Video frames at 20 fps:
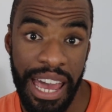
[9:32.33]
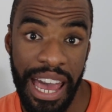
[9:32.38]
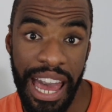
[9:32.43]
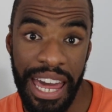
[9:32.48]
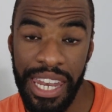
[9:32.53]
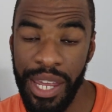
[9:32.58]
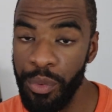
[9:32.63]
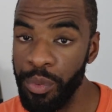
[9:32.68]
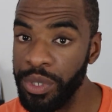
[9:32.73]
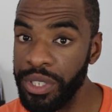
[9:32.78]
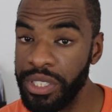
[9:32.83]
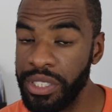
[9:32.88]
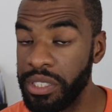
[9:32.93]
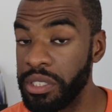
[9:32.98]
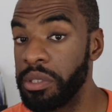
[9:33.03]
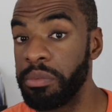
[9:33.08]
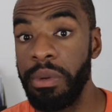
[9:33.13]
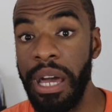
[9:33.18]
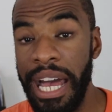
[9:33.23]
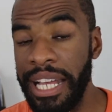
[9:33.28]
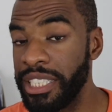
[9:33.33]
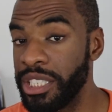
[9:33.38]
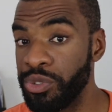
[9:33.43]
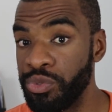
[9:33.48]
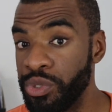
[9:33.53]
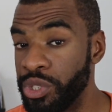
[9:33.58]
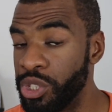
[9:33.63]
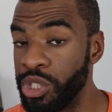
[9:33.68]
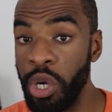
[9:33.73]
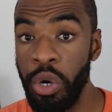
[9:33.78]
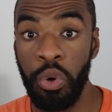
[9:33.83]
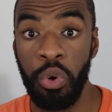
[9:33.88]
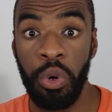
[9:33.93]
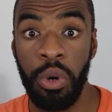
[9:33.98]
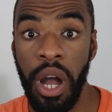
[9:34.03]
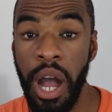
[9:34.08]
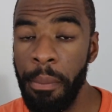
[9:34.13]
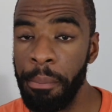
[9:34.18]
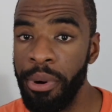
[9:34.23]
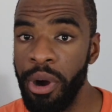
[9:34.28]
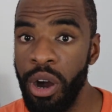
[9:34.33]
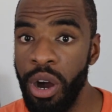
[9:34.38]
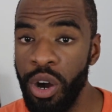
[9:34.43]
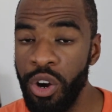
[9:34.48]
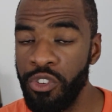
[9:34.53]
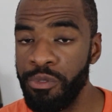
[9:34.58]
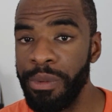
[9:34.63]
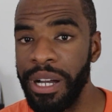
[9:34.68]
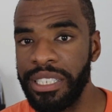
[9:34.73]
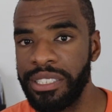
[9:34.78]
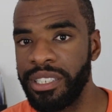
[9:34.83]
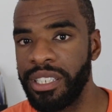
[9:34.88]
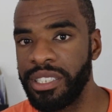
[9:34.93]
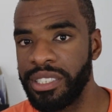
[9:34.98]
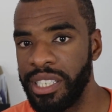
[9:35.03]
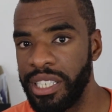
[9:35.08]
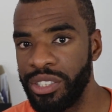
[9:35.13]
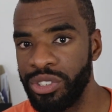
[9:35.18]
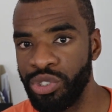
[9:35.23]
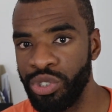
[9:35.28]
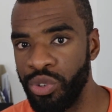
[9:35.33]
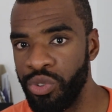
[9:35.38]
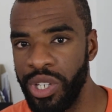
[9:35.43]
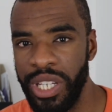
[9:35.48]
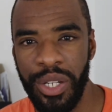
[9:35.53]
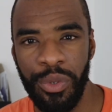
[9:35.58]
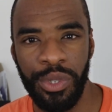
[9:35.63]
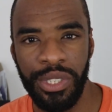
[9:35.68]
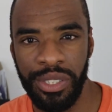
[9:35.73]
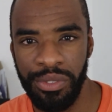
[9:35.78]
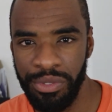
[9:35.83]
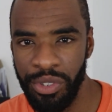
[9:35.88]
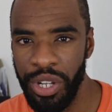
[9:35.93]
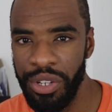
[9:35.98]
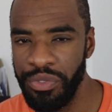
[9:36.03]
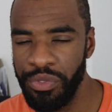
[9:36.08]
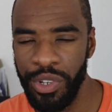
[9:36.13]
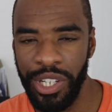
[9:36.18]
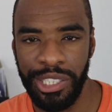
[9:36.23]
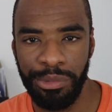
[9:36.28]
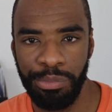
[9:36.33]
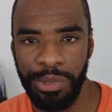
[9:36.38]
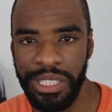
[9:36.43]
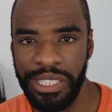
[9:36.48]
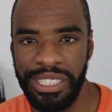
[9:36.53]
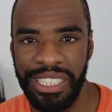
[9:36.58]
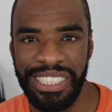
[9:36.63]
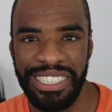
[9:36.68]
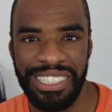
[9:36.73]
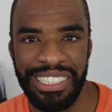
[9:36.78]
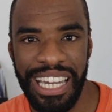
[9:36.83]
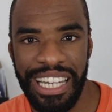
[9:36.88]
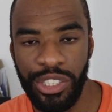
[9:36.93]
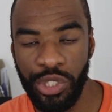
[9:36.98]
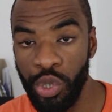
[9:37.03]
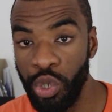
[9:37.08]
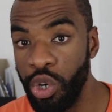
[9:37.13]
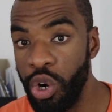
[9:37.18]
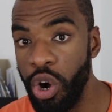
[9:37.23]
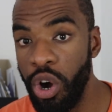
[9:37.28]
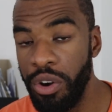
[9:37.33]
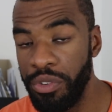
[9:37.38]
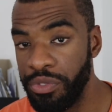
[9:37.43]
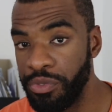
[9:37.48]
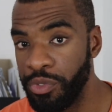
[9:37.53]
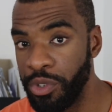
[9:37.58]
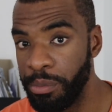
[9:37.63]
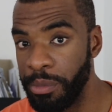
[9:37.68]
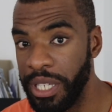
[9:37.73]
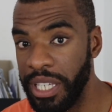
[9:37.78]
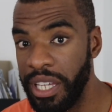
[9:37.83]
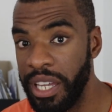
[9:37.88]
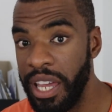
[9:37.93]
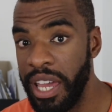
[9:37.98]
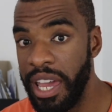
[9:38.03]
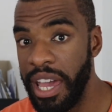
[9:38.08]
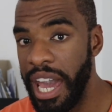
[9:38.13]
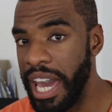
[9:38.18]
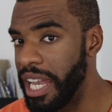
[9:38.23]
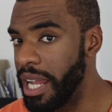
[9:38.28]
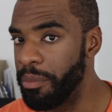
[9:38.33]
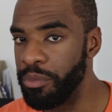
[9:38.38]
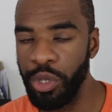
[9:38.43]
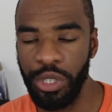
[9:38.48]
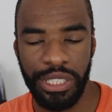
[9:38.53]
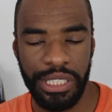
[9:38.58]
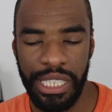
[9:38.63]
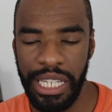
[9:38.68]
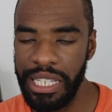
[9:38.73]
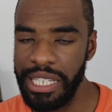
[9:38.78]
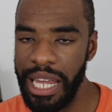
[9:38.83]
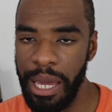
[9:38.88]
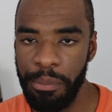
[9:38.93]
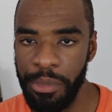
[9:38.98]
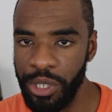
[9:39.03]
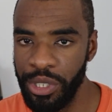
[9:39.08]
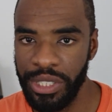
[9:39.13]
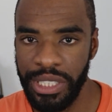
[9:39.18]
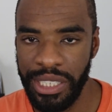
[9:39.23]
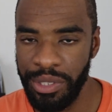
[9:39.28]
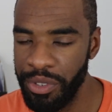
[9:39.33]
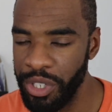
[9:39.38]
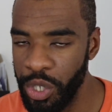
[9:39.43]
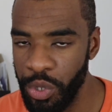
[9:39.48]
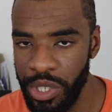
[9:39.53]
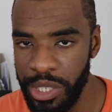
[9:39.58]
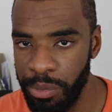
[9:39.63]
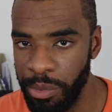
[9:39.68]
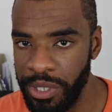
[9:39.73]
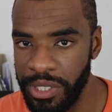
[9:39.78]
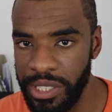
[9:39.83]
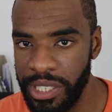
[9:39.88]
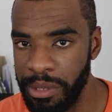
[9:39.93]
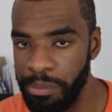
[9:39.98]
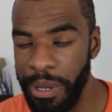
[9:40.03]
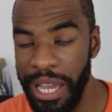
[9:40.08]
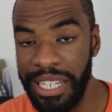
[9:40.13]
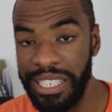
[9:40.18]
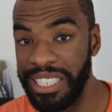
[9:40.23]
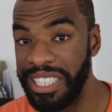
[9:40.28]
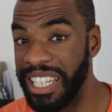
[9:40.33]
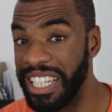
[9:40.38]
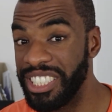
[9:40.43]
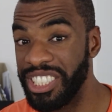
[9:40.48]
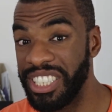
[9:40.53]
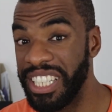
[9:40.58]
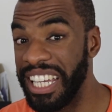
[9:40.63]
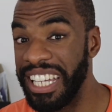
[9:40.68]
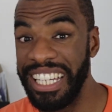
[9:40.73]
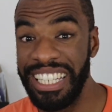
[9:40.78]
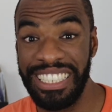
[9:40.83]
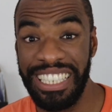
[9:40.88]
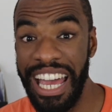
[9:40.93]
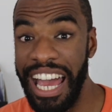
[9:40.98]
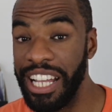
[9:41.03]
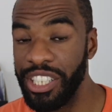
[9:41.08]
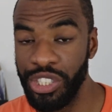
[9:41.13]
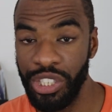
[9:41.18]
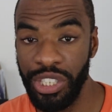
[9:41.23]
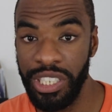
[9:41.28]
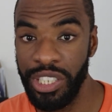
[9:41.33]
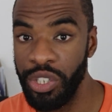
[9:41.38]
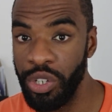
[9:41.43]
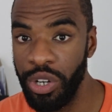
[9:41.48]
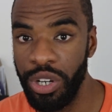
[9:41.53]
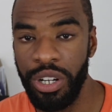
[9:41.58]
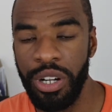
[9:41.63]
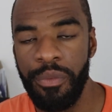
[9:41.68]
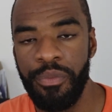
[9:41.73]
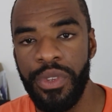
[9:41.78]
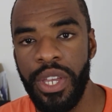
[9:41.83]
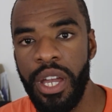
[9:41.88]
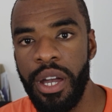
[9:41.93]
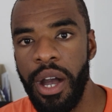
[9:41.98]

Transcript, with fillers: And it was, as a result, a part of my success story. It was the very first business that took off for me. And I'm not saying that because this video is sponsored by DHgate, it's actually not.